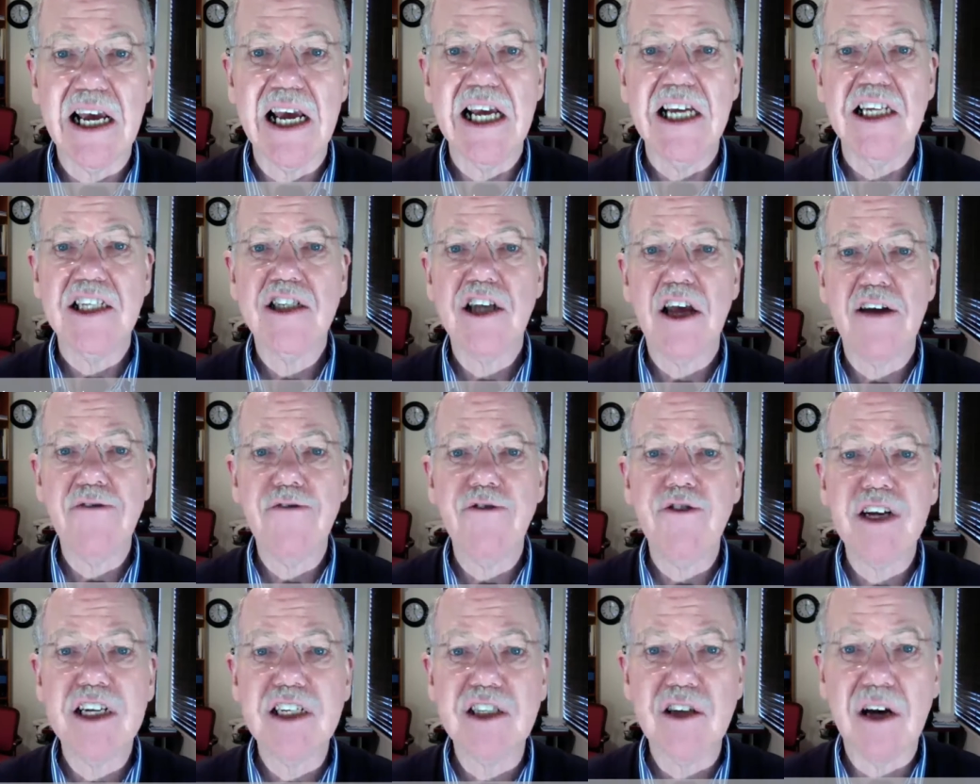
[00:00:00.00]
So, for
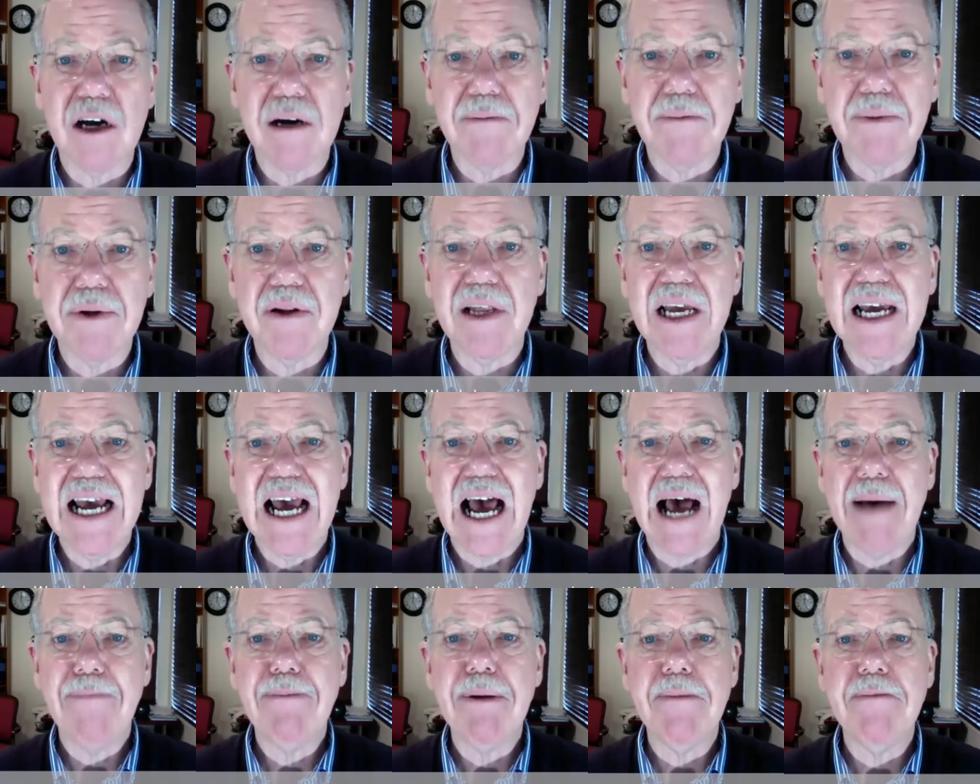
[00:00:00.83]
example,
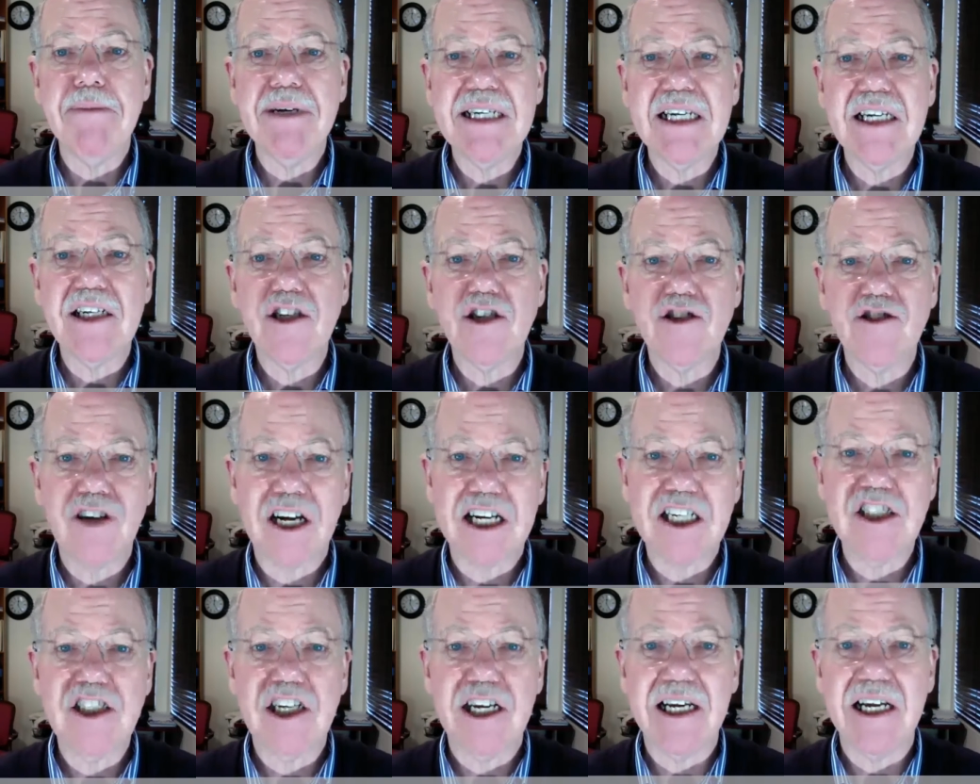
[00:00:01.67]
a permitted
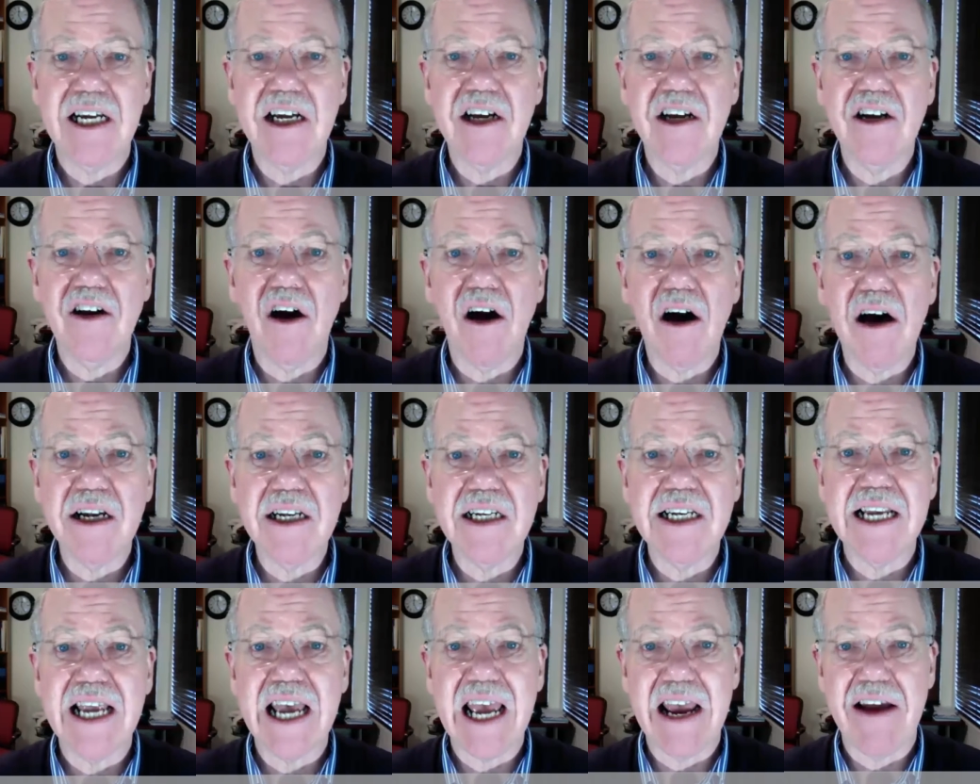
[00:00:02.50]
structure in a
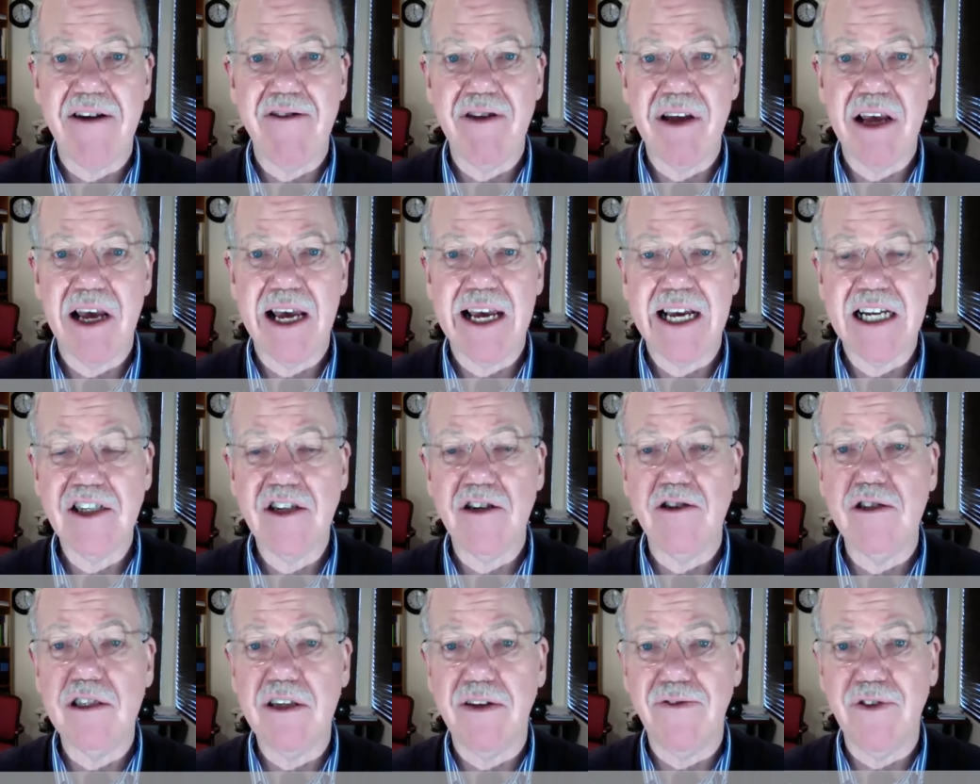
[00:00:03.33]
garden area,
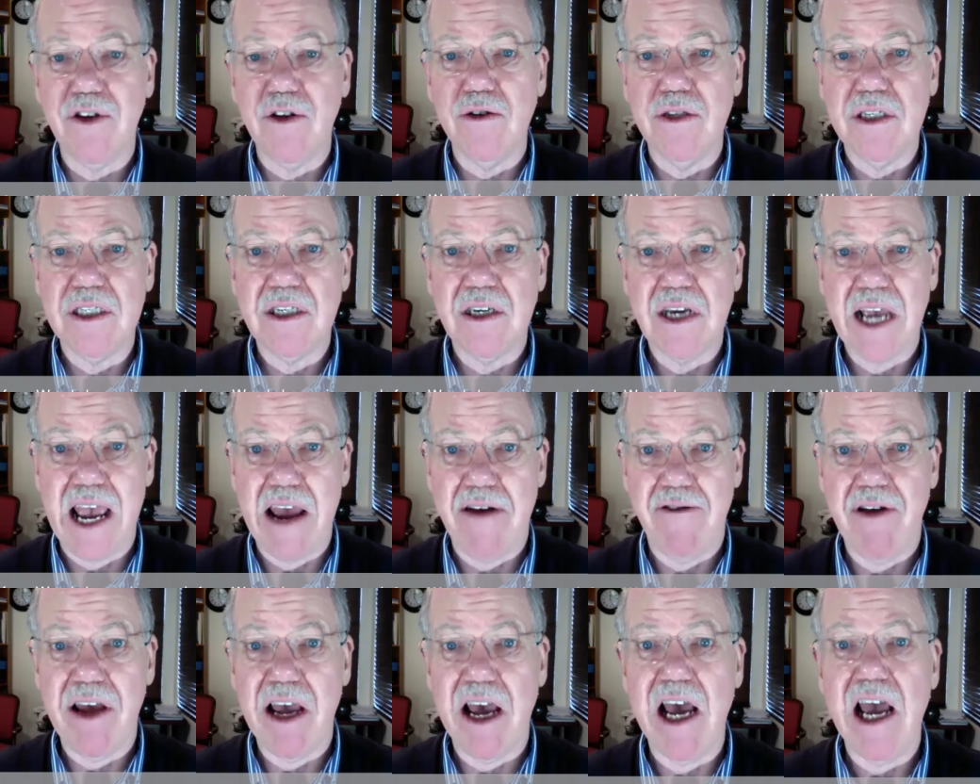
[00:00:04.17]
exclusive use
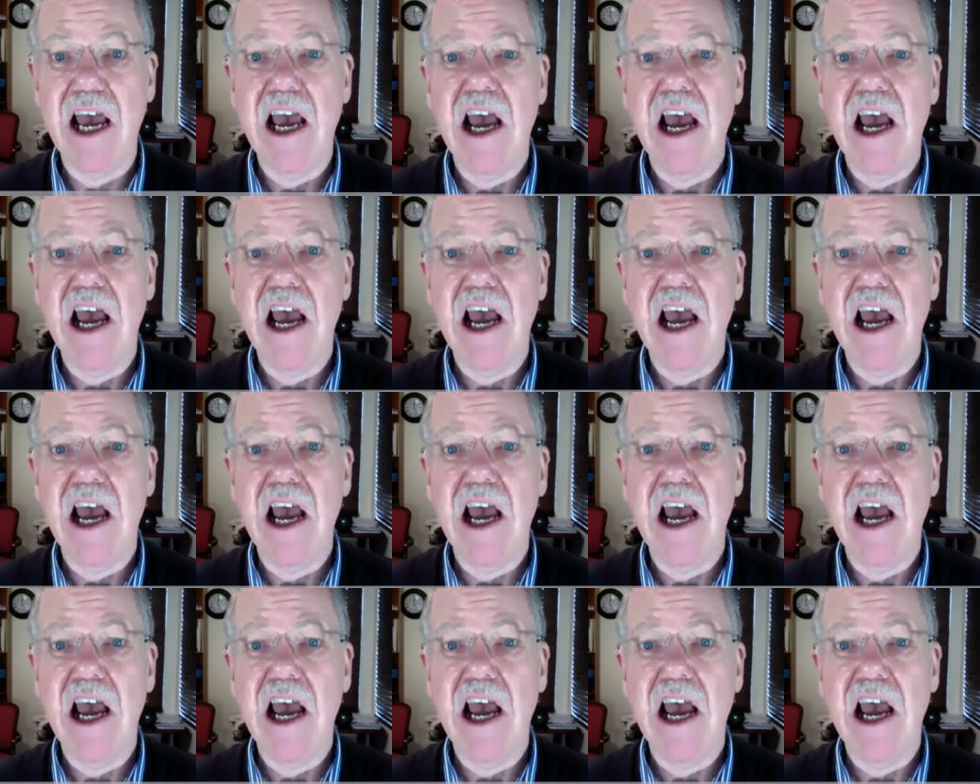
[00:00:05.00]
area,